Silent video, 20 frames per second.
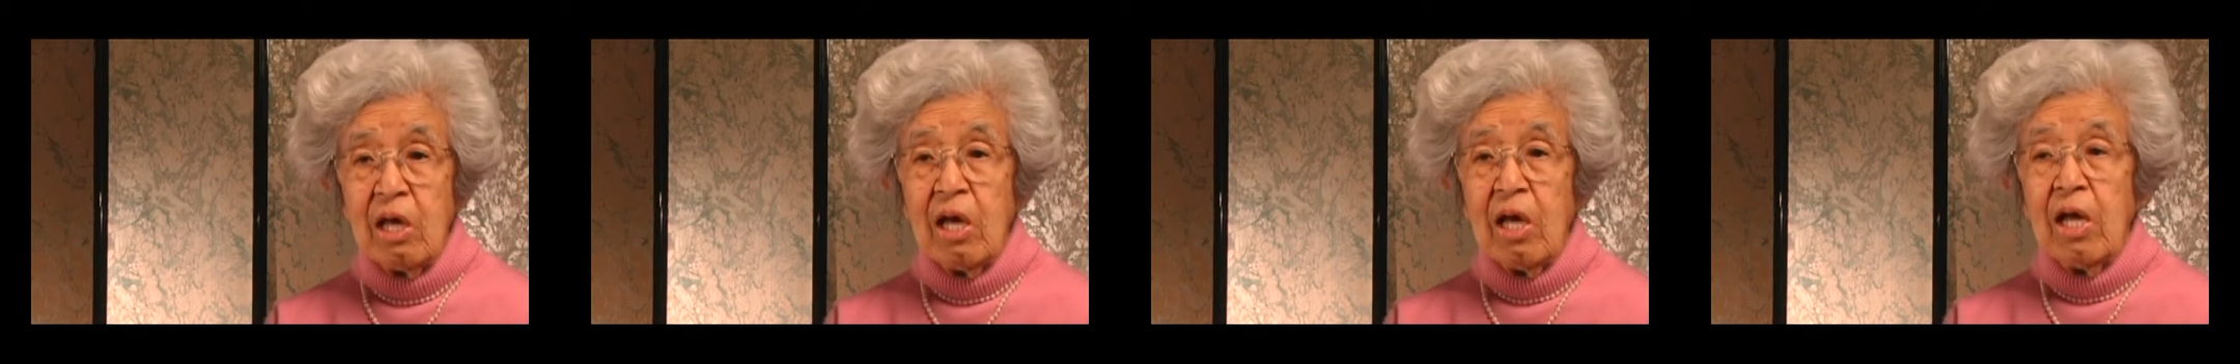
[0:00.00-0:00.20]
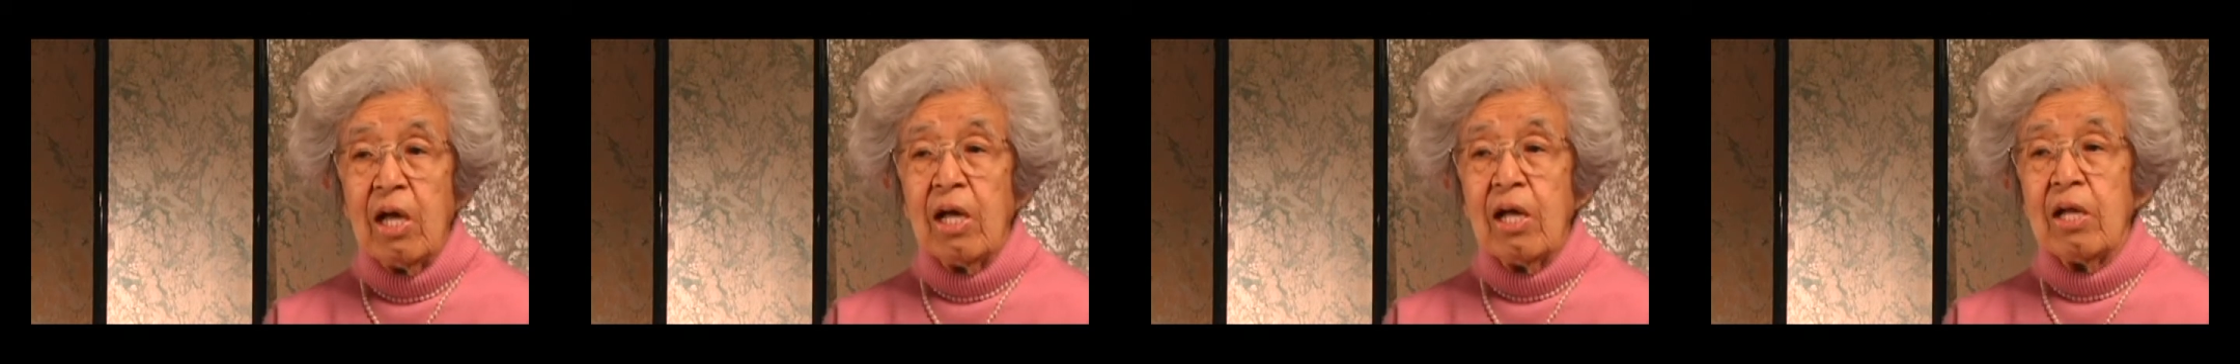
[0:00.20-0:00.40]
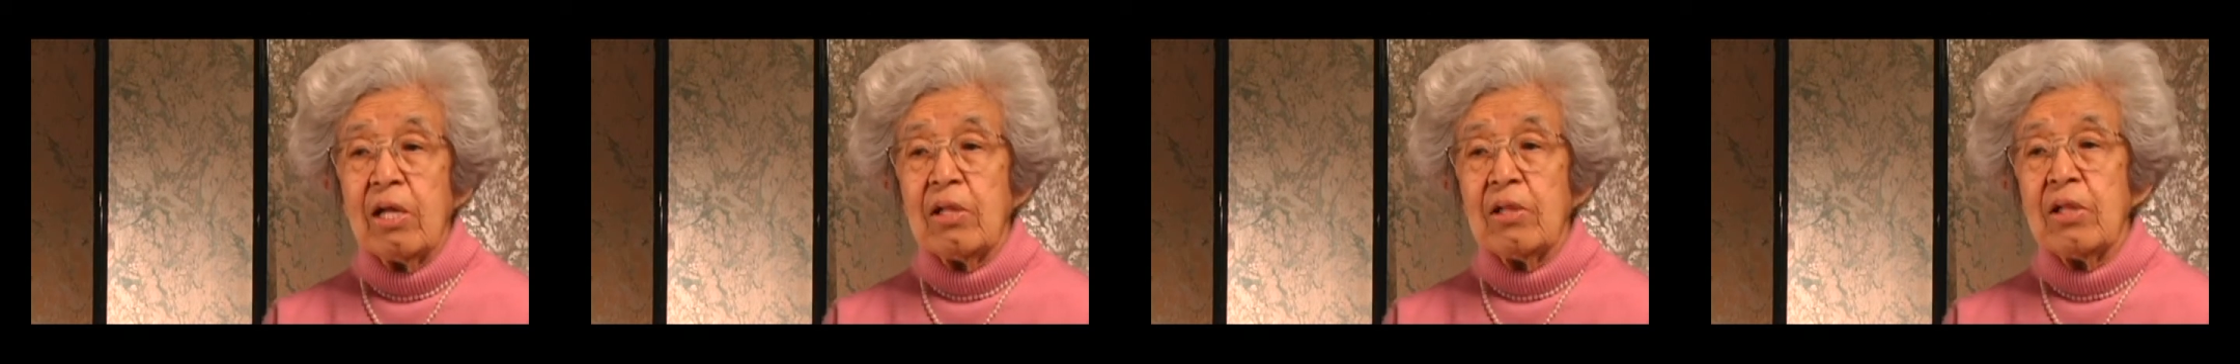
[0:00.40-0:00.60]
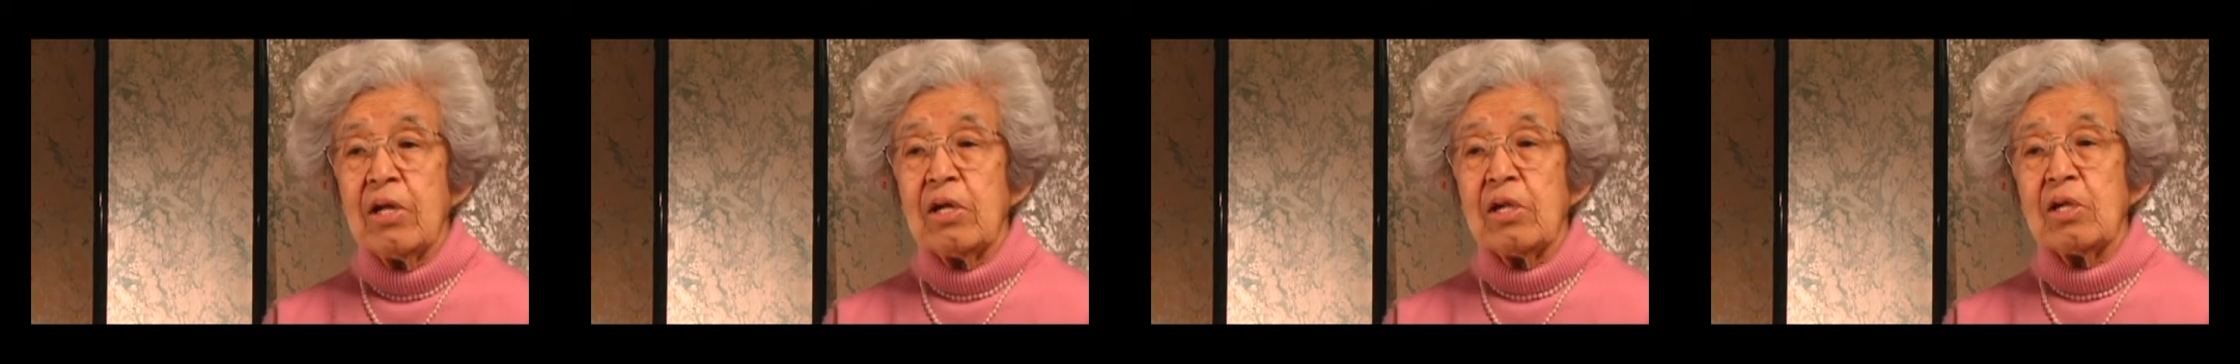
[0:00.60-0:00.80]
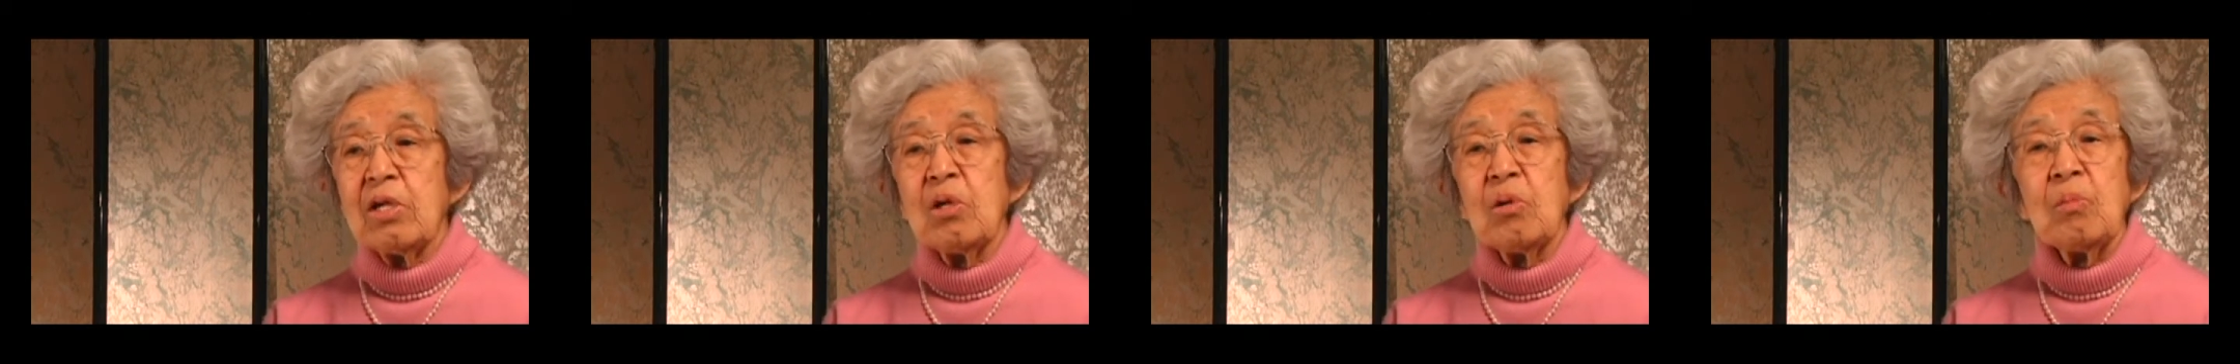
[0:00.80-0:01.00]
That no
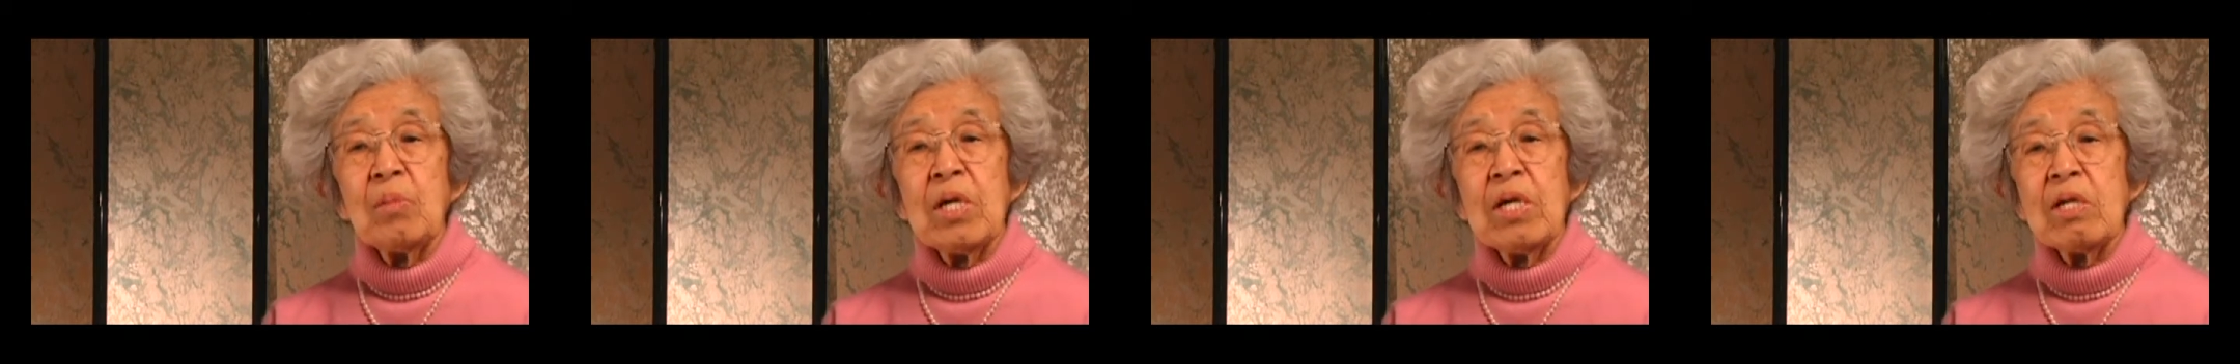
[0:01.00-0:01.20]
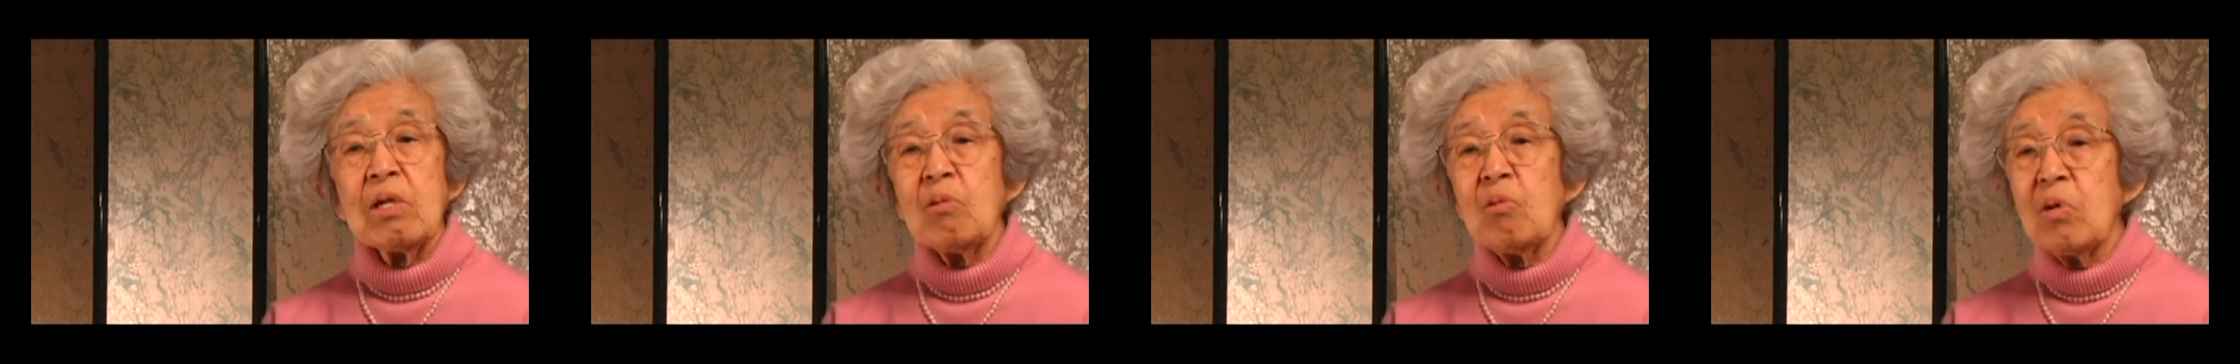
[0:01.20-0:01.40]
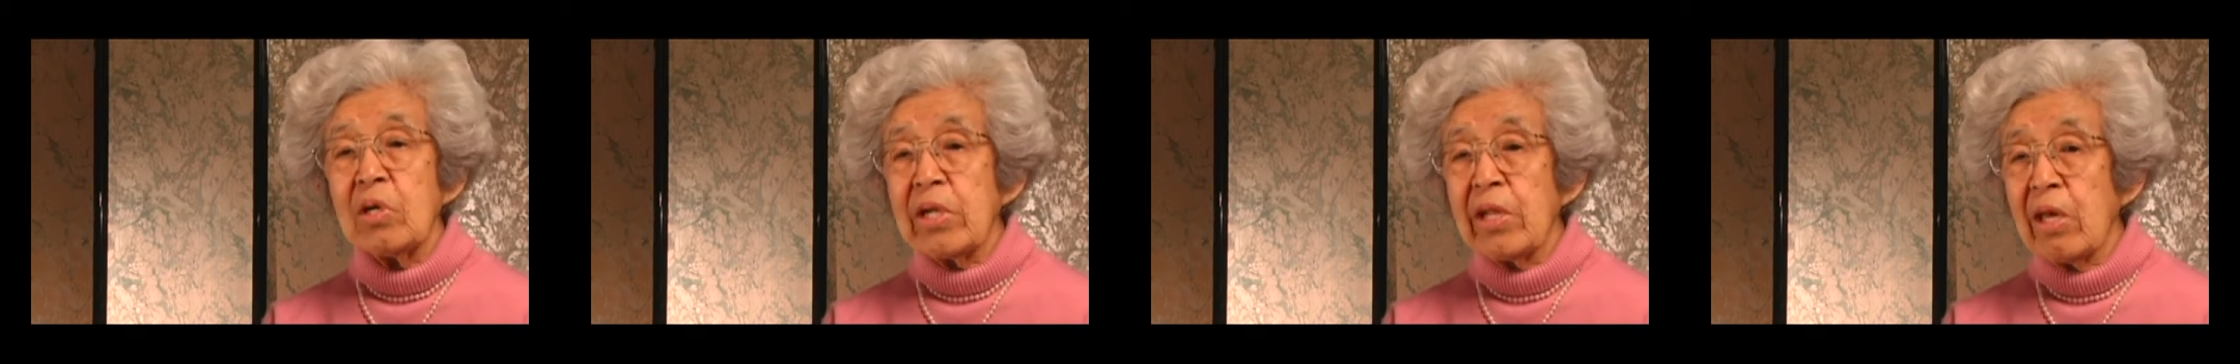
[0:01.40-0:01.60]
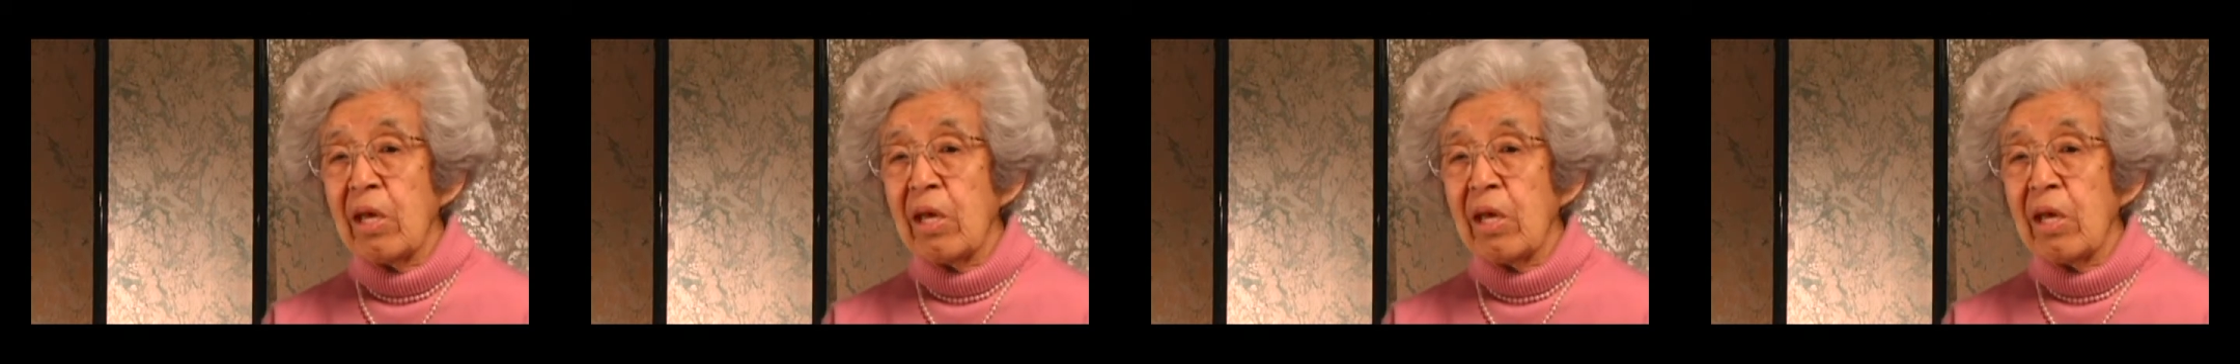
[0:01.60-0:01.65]
matter what happened,